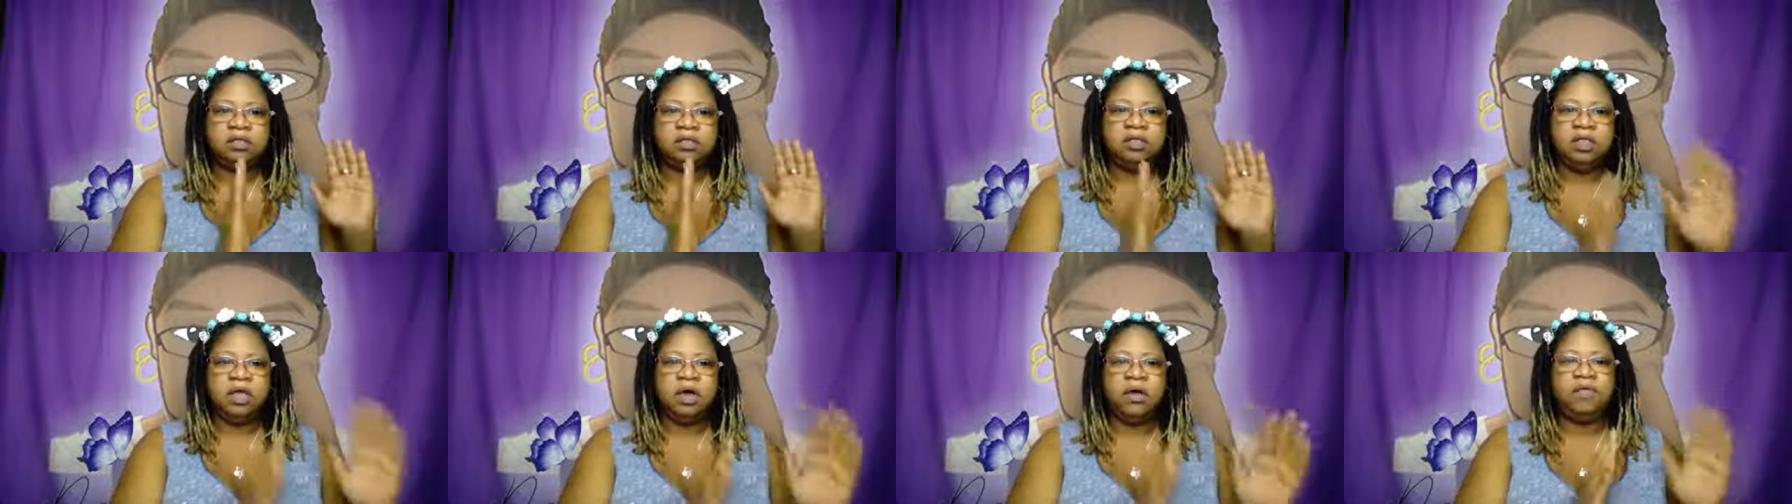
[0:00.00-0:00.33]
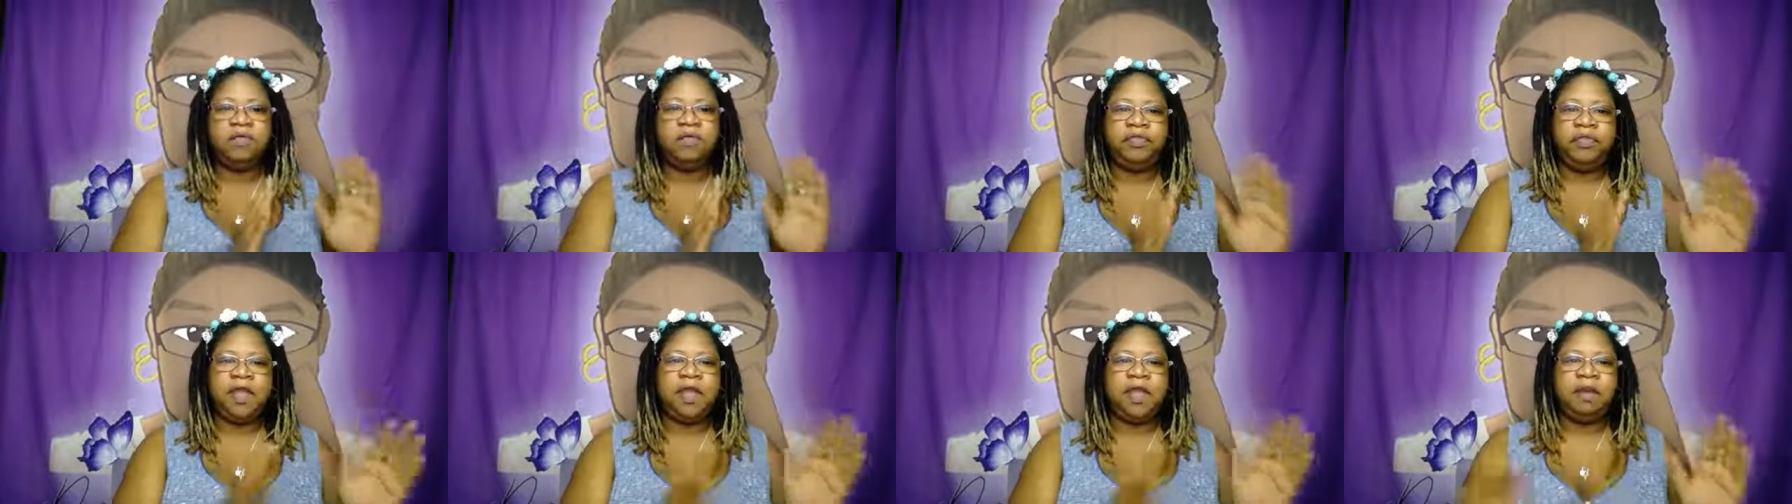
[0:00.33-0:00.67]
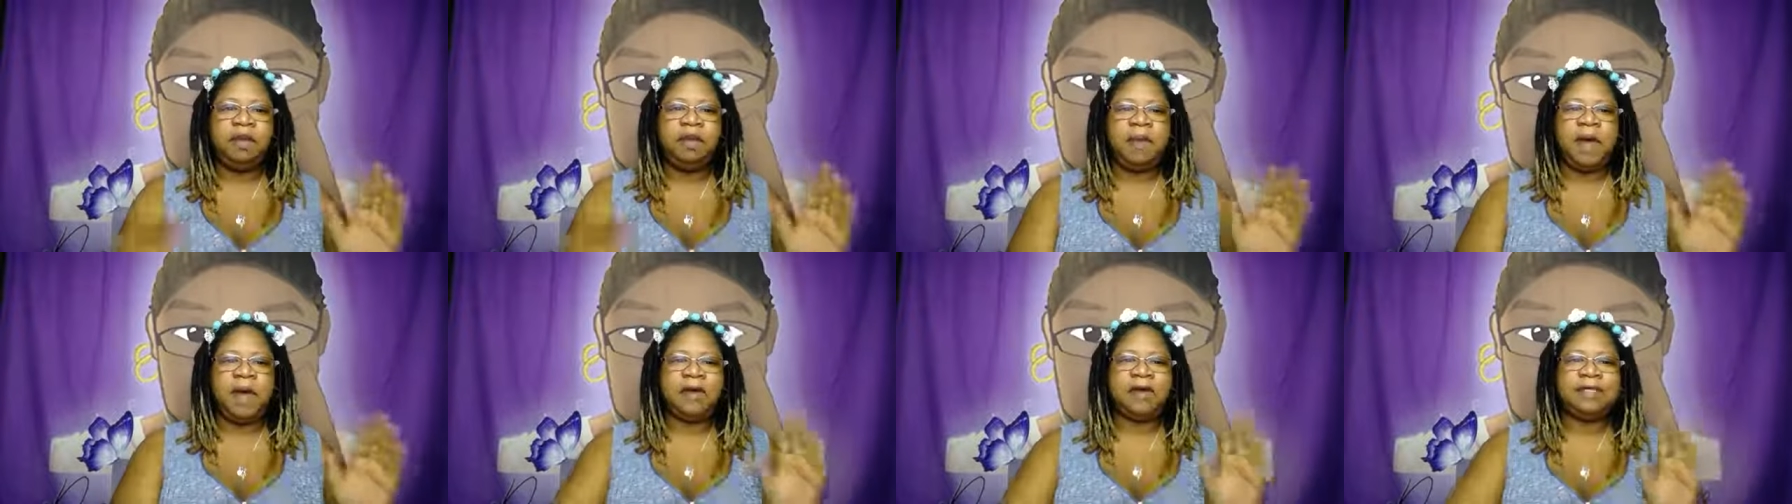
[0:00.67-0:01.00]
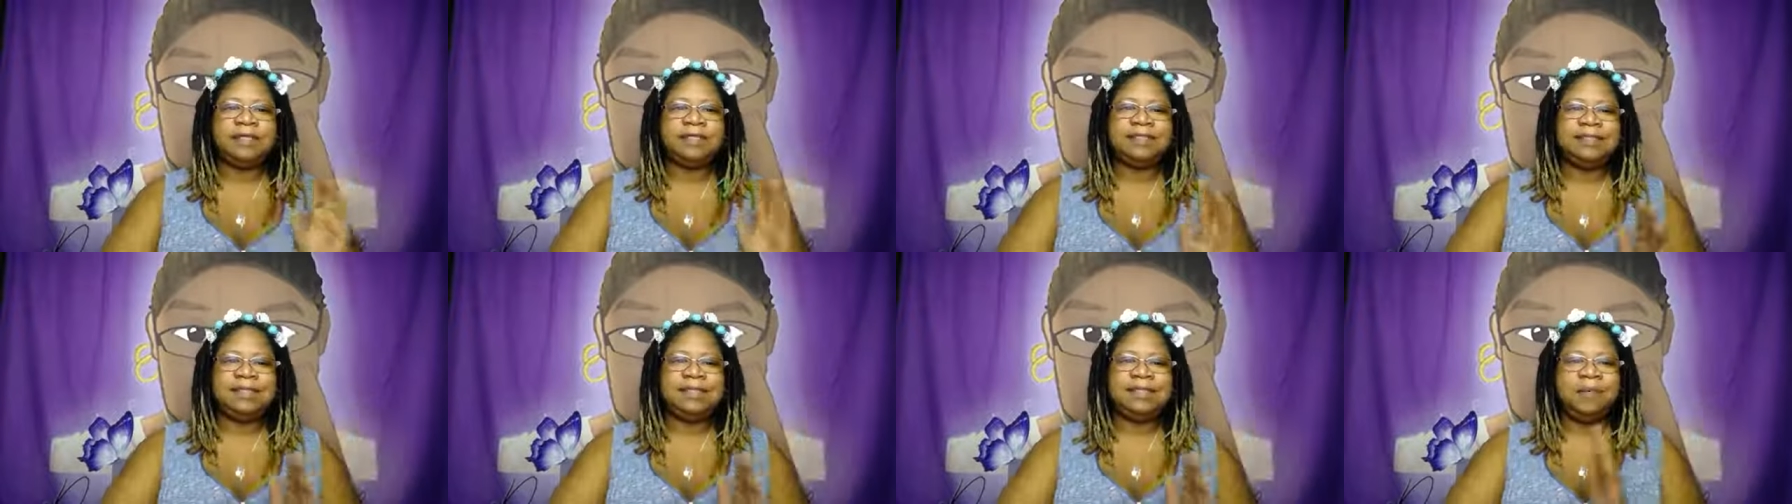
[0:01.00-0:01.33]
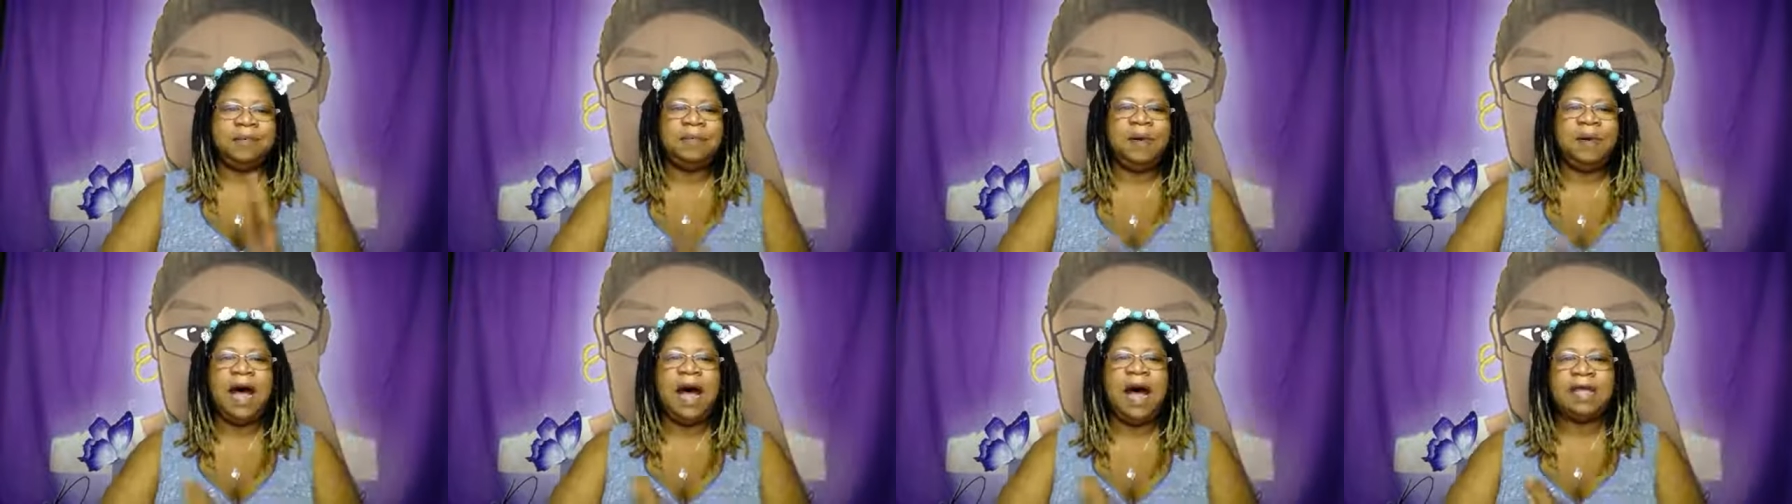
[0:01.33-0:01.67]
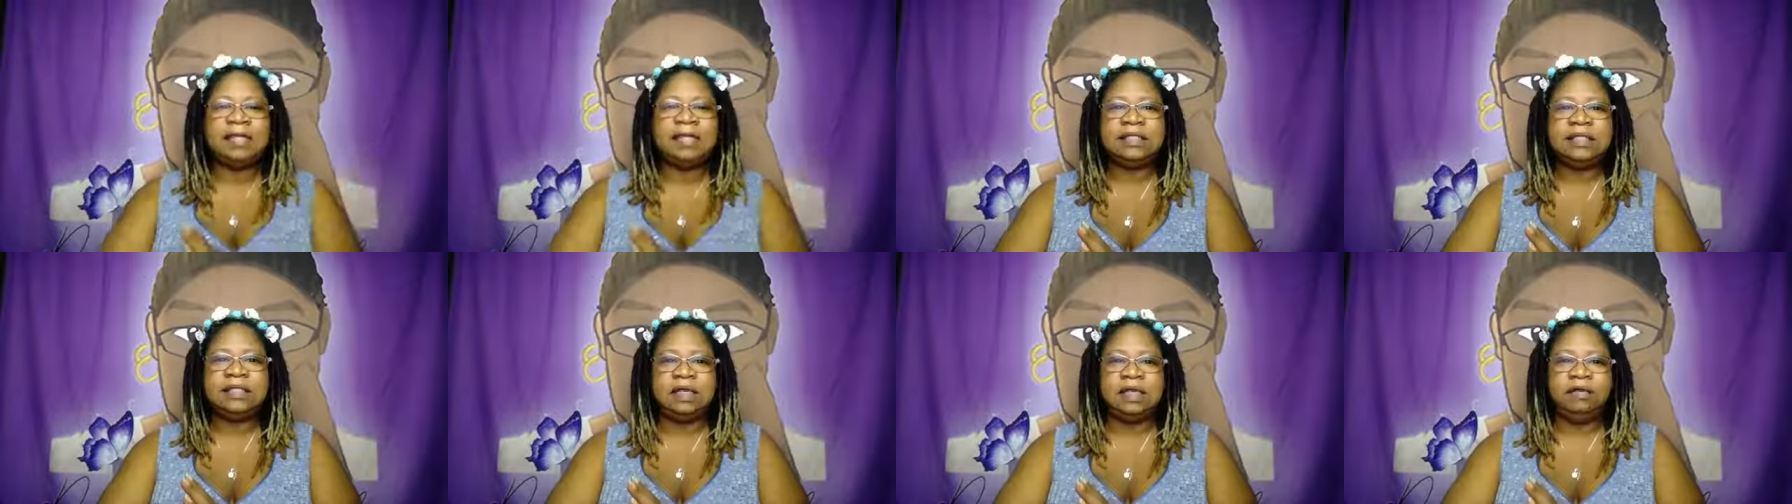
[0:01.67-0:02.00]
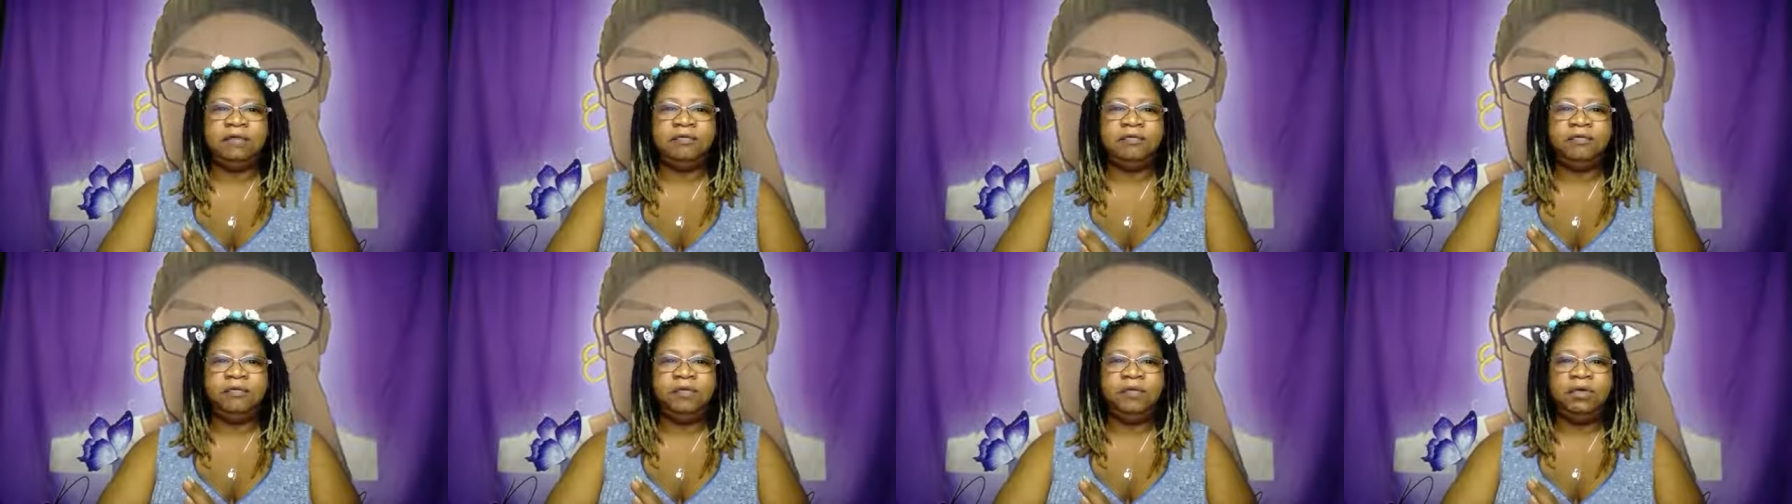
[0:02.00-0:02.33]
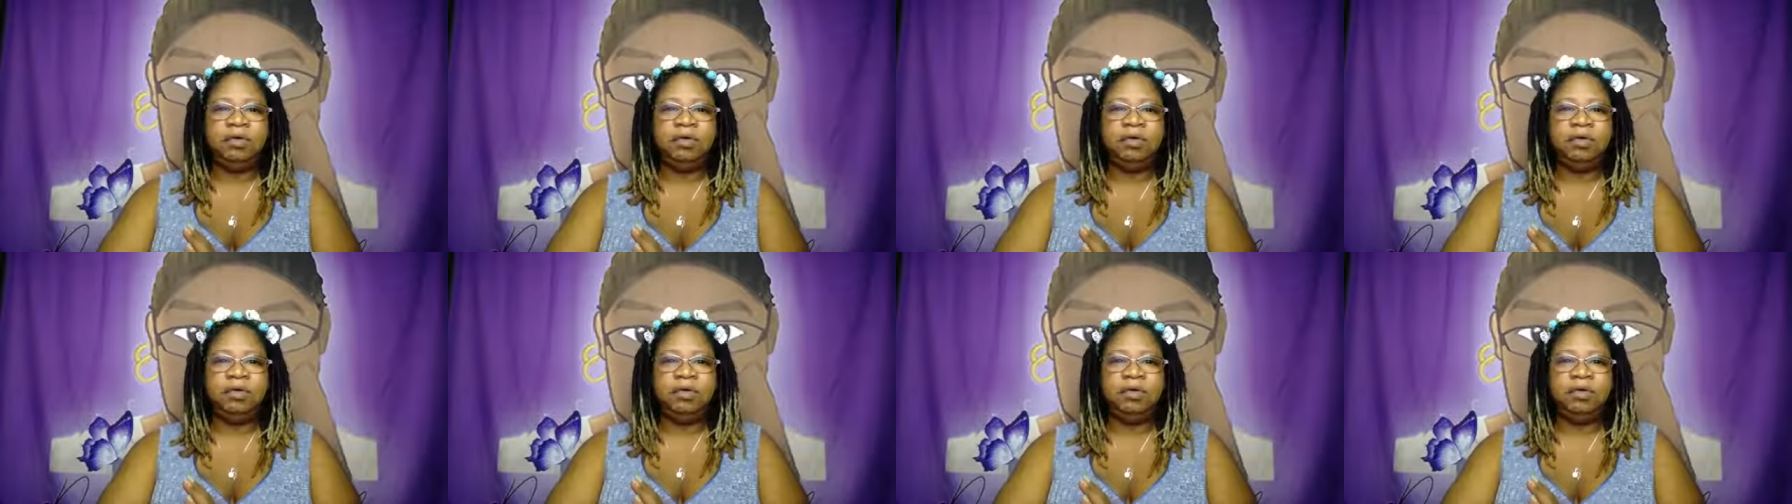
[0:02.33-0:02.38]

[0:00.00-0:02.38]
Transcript: don't think about it, stay positive